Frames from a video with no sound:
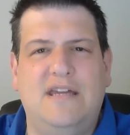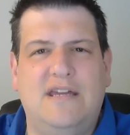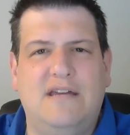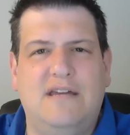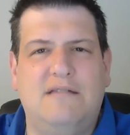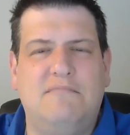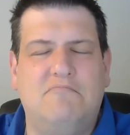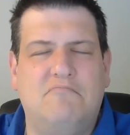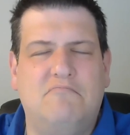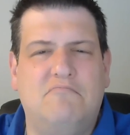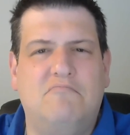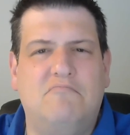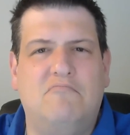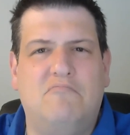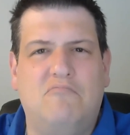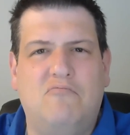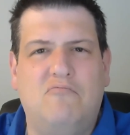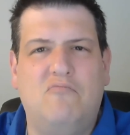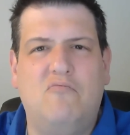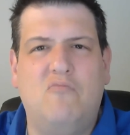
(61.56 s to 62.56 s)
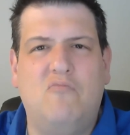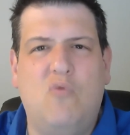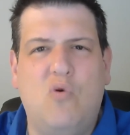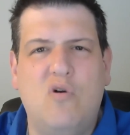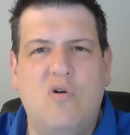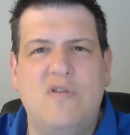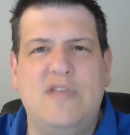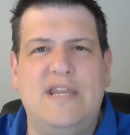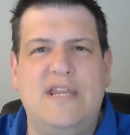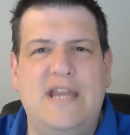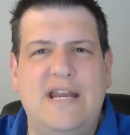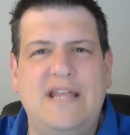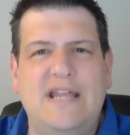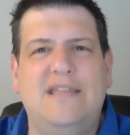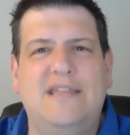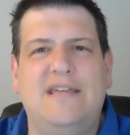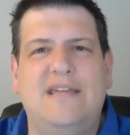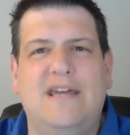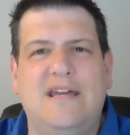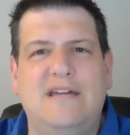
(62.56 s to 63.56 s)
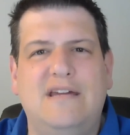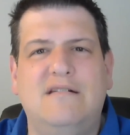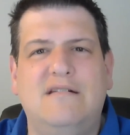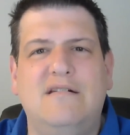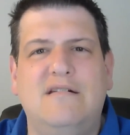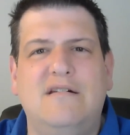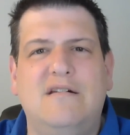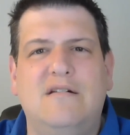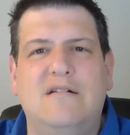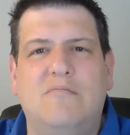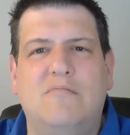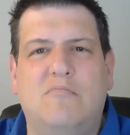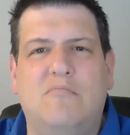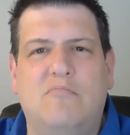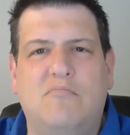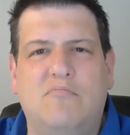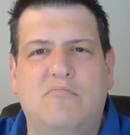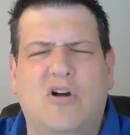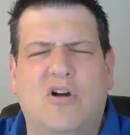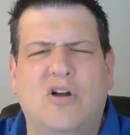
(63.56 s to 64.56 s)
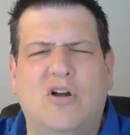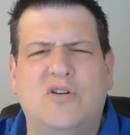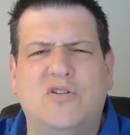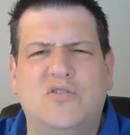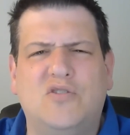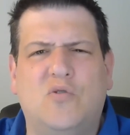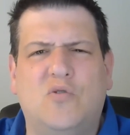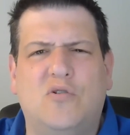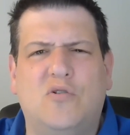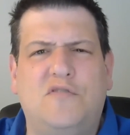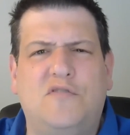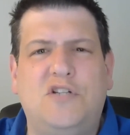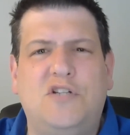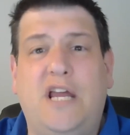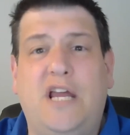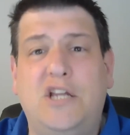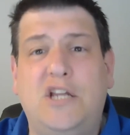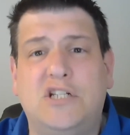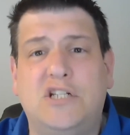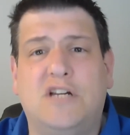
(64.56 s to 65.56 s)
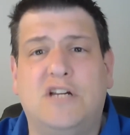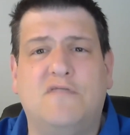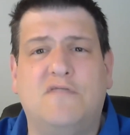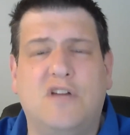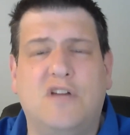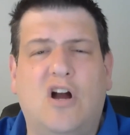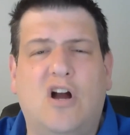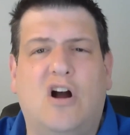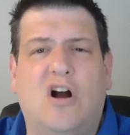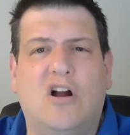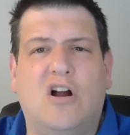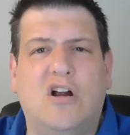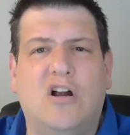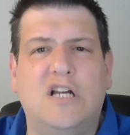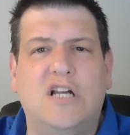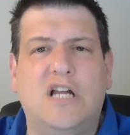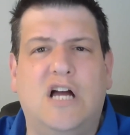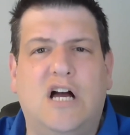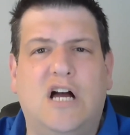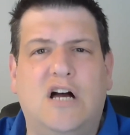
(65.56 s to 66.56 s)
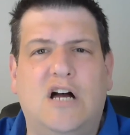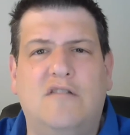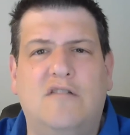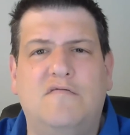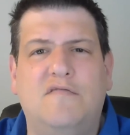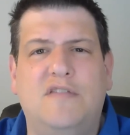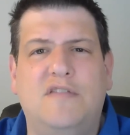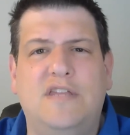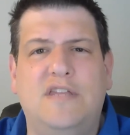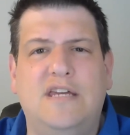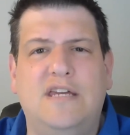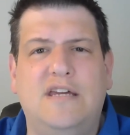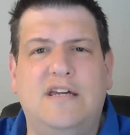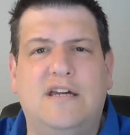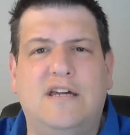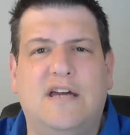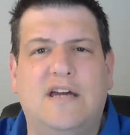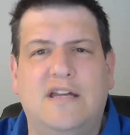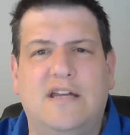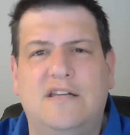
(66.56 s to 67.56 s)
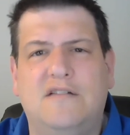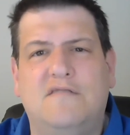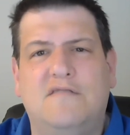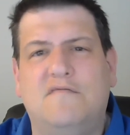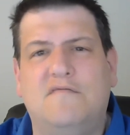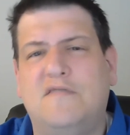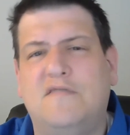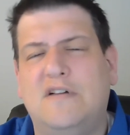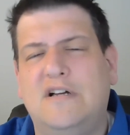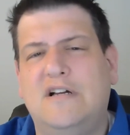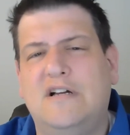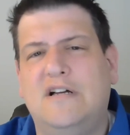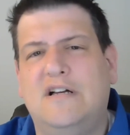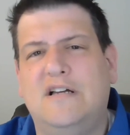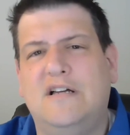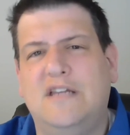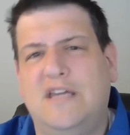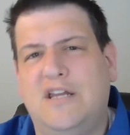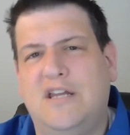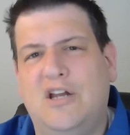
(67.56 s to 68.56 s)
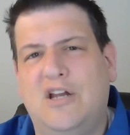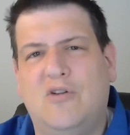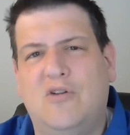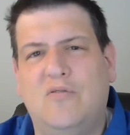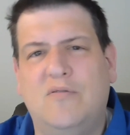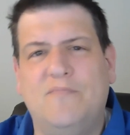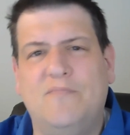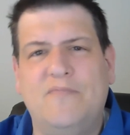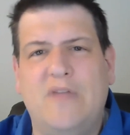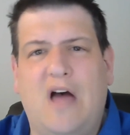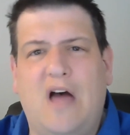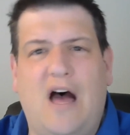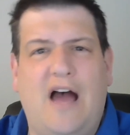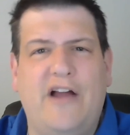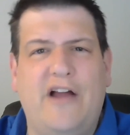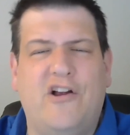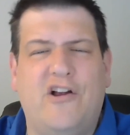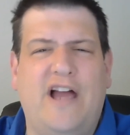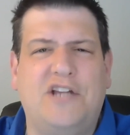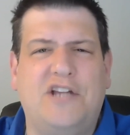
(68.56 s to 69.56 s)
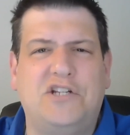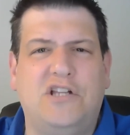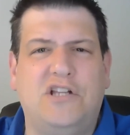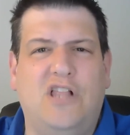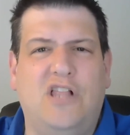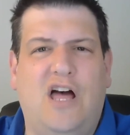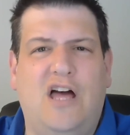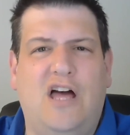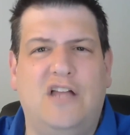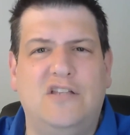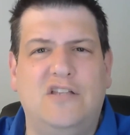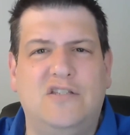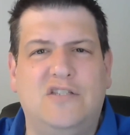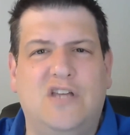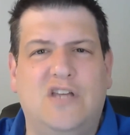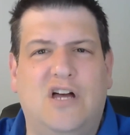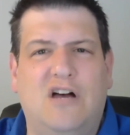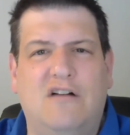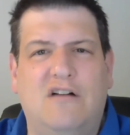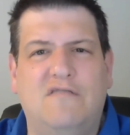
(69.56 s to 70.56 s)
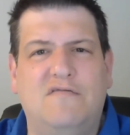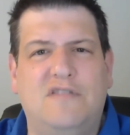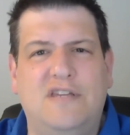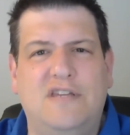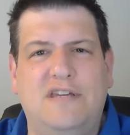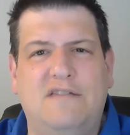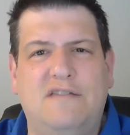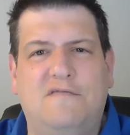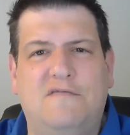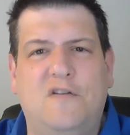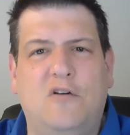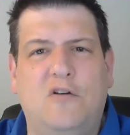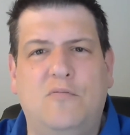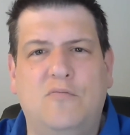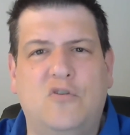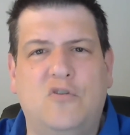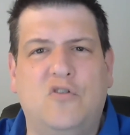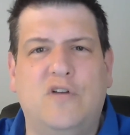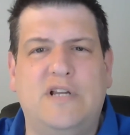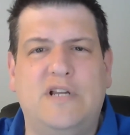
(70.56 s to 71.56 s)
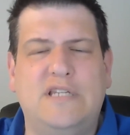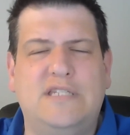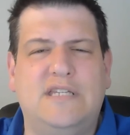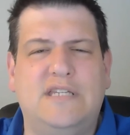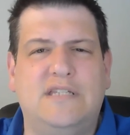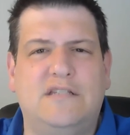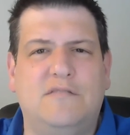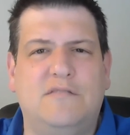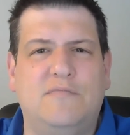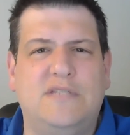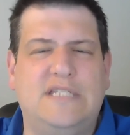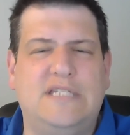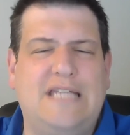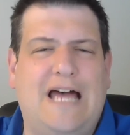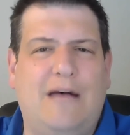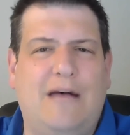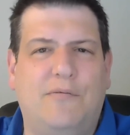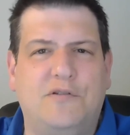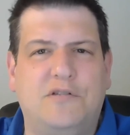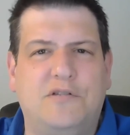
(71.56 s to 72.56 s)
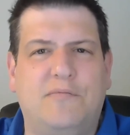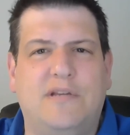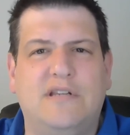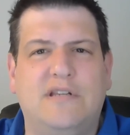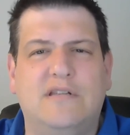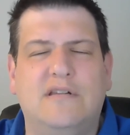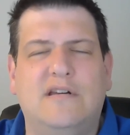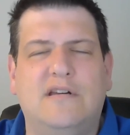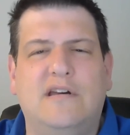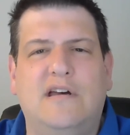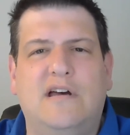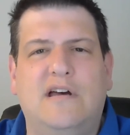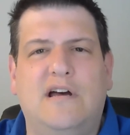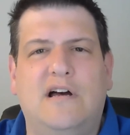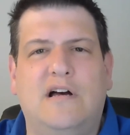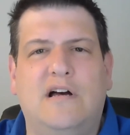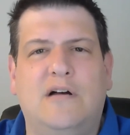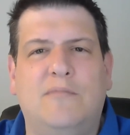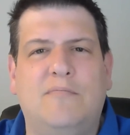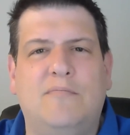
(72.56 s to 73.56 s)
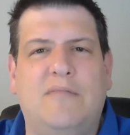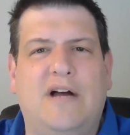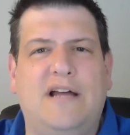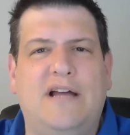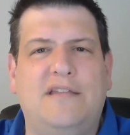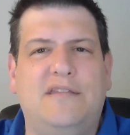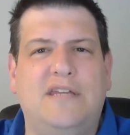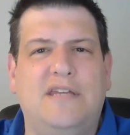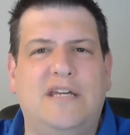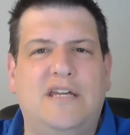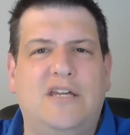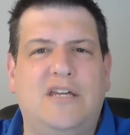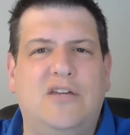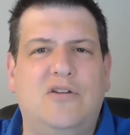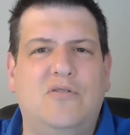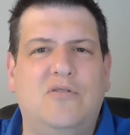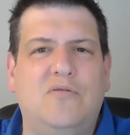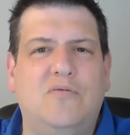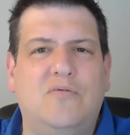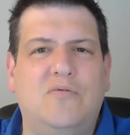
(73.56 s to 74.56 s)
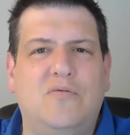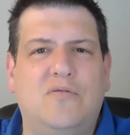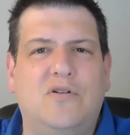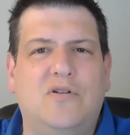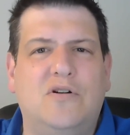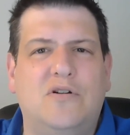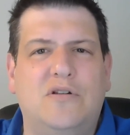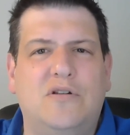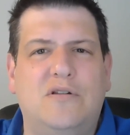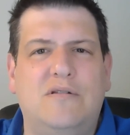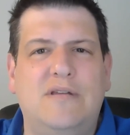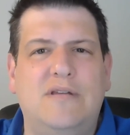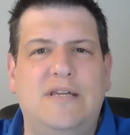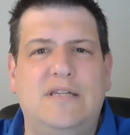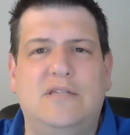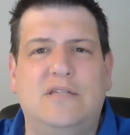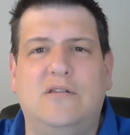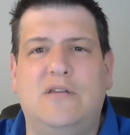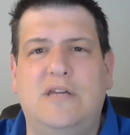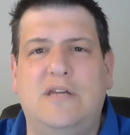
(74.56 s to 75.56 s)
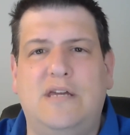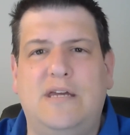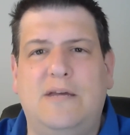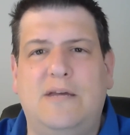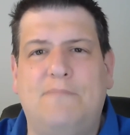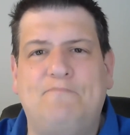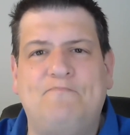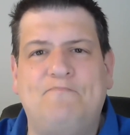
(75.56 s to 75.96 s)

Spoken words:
it more than anything marks a sort of changing of the guard of the kind of, higher echelons of the film criticism establishment. I think you could easily